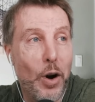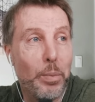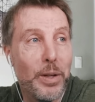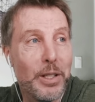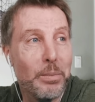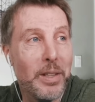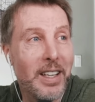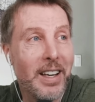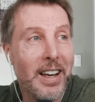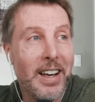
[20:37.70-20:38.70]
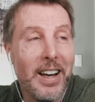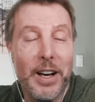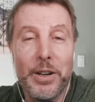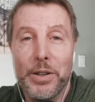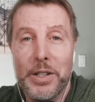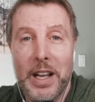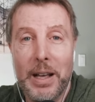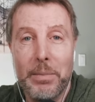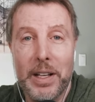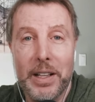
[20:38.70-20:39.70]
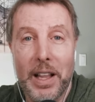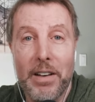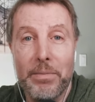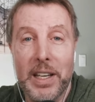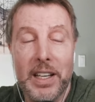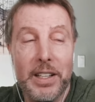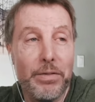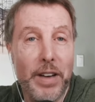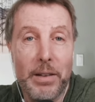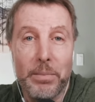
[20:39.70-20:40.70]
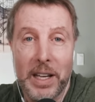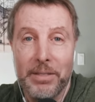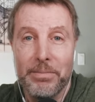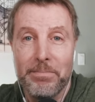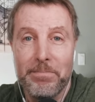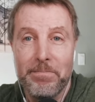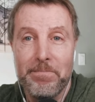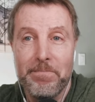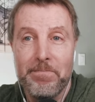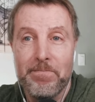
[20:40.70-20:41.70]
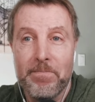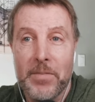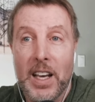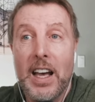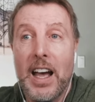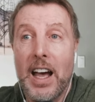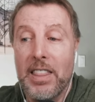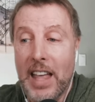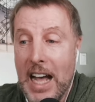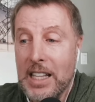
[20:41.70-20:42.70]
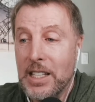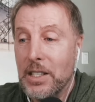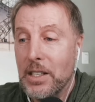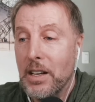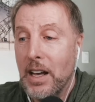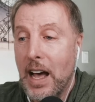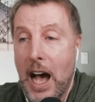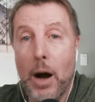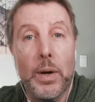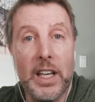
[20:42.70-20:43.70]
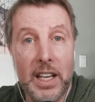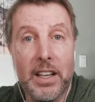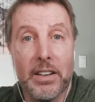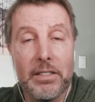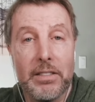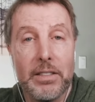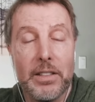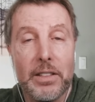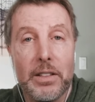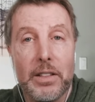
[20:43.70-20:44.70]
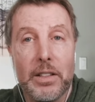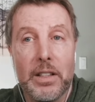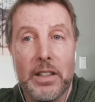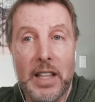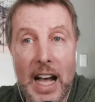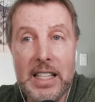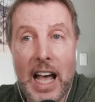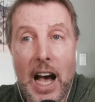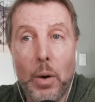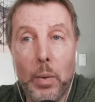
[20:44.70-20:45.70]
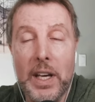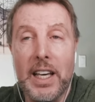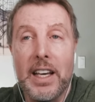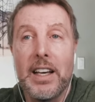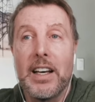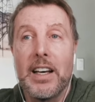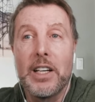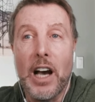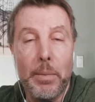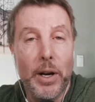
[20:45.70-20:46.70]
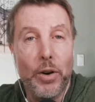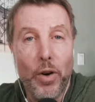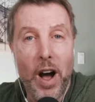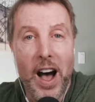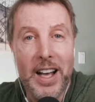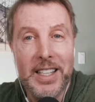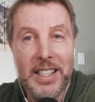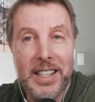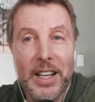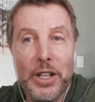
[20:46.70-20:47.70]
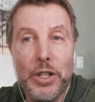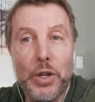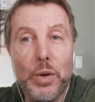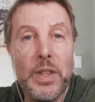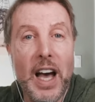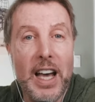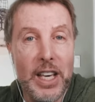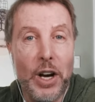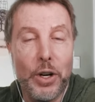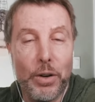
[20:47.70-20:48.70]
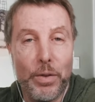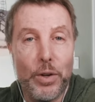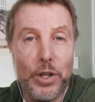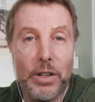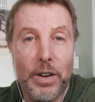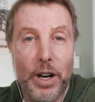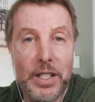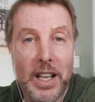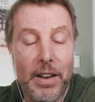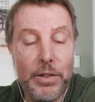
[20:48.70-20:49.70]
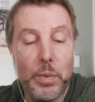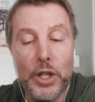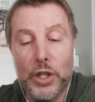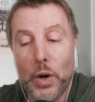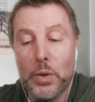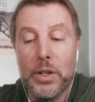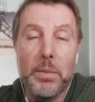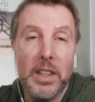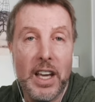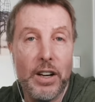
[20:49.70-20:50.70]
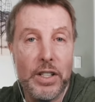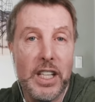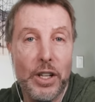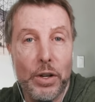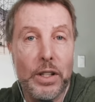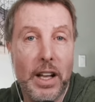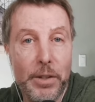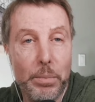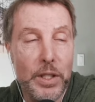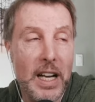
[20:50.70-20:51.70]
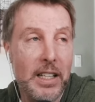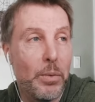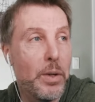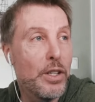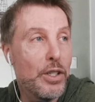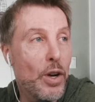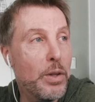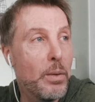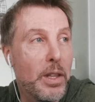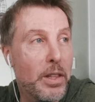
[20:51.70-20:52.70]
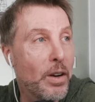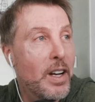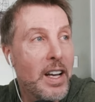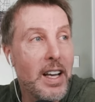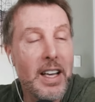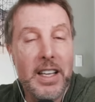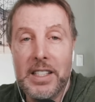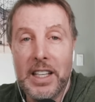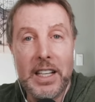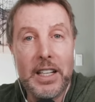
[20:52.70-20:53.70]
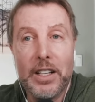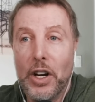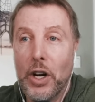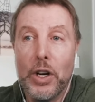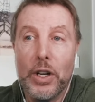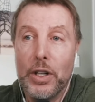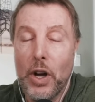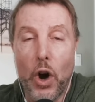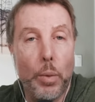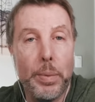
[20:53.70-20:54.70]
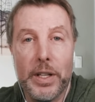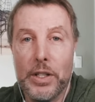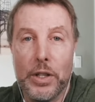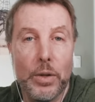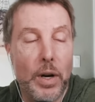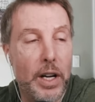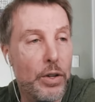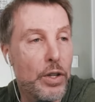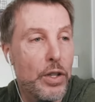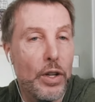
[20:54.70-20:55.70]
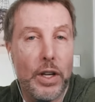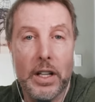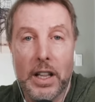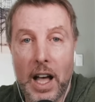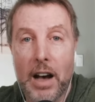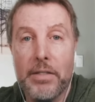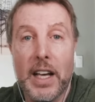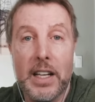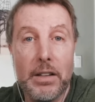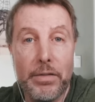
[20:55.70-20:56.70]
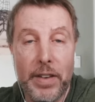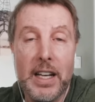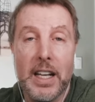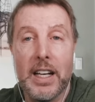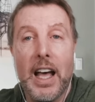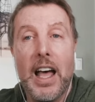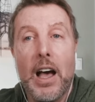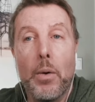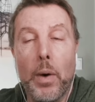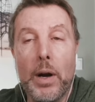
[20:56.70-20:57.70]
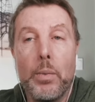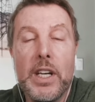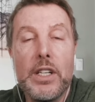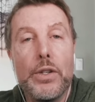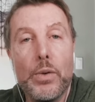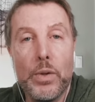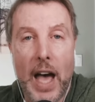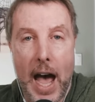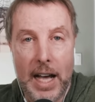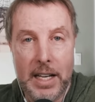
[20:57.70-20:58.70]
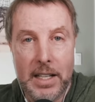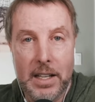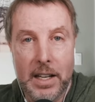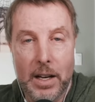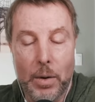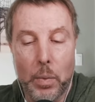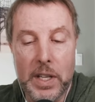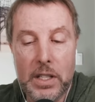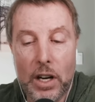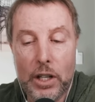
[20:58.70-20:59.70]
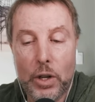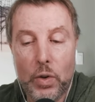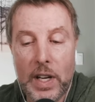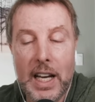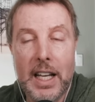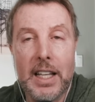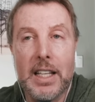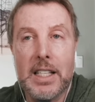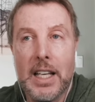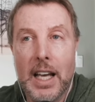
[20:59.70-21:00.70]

open to me, understand me, love me, and defend me. And that's how we heal. That's how we come across to that younger version of ourselves. We show them that they are seen, heard, loved, and protected. We show them that they're seen, heard, open to, understood, loved, and defended. When we do that, we start creating this